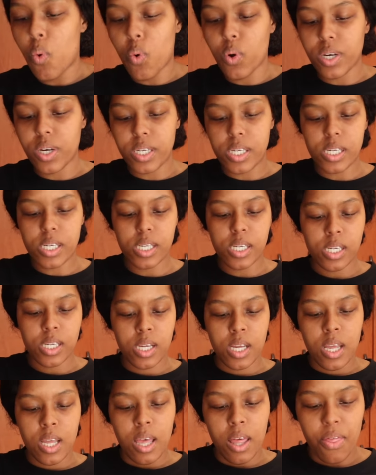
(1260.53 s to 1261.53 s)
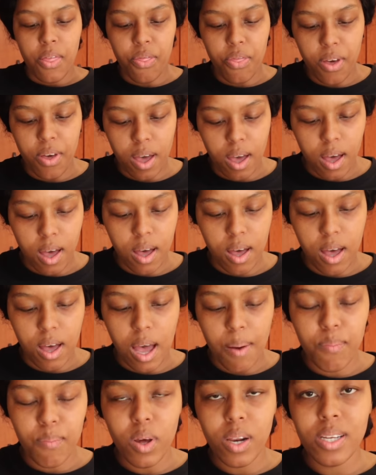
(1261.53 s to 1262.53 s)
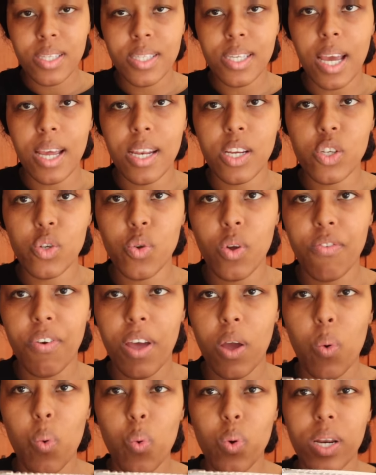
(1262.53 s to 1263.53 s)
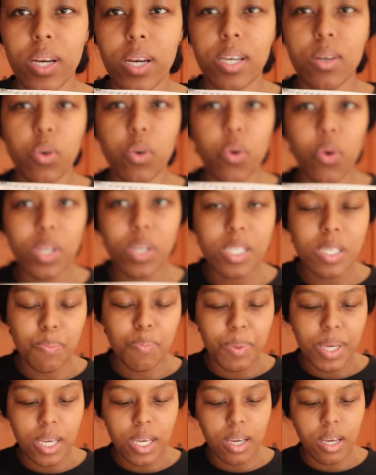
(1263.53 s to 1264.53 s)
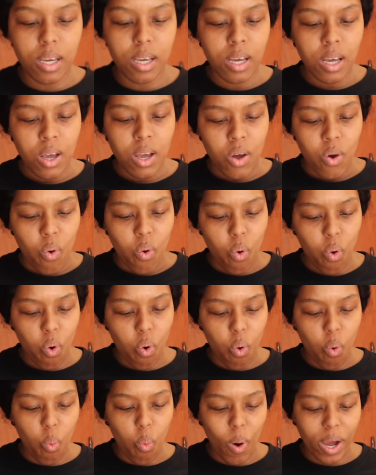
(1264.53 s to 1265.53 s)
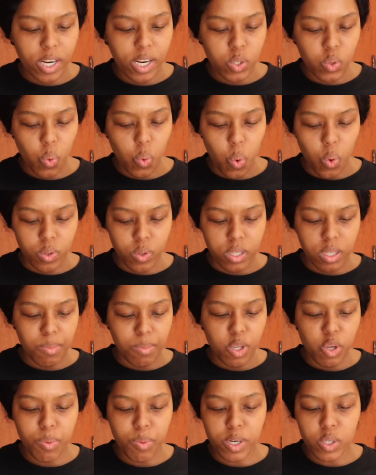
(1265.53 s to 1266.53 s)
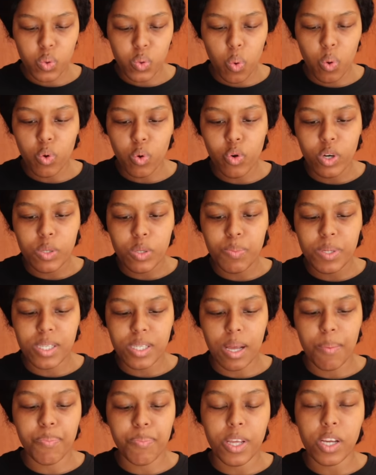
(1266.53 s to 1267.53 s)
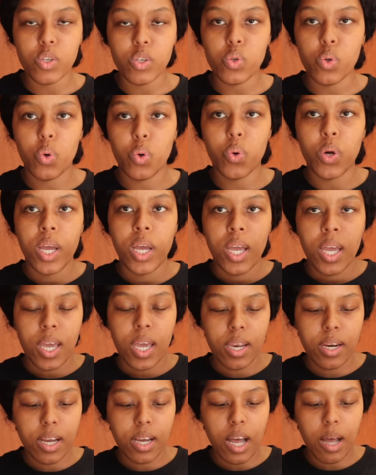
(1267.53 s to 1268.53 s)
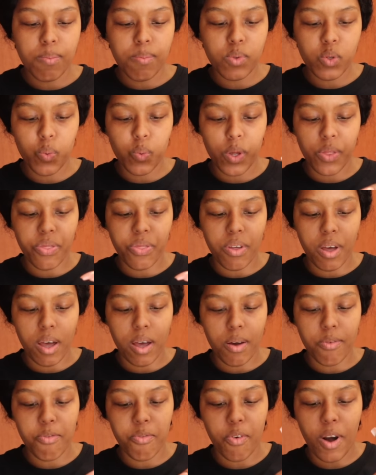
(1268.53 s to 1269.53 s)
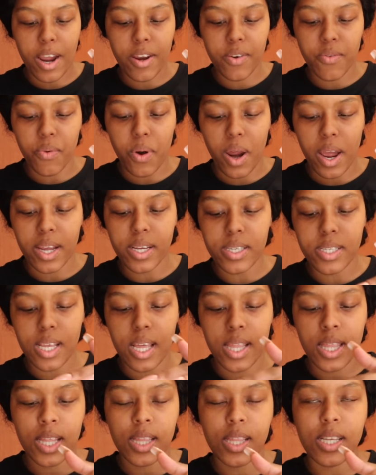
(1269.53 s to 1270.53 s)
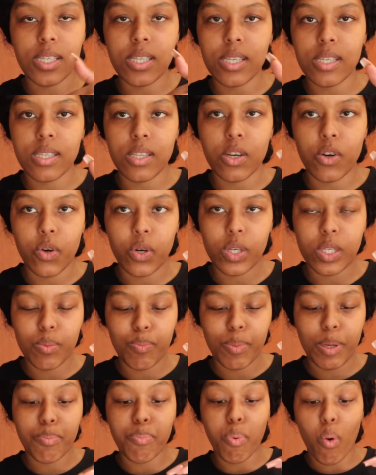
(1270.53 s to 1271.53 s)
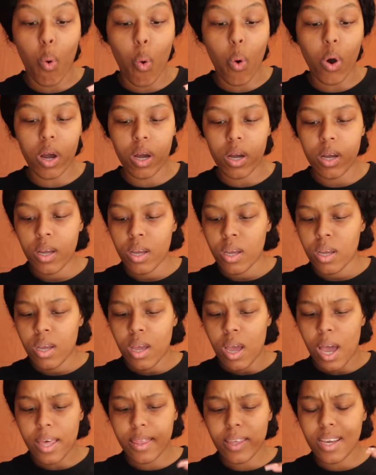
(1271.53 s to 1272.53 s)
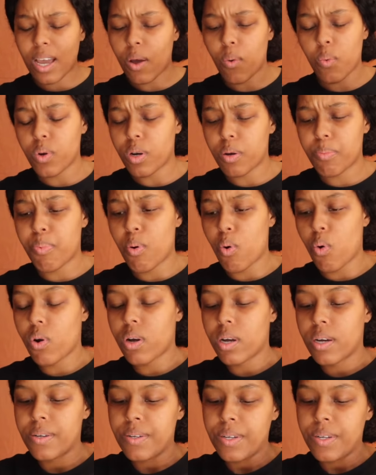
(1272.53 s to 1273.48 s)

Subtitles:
ordered I'm not entirely sure if I ordered crispy or what it's called in the menu, but it's called crispy something. So it comes with the fried rice, and then this is the crispy pork. I think I ordered pork.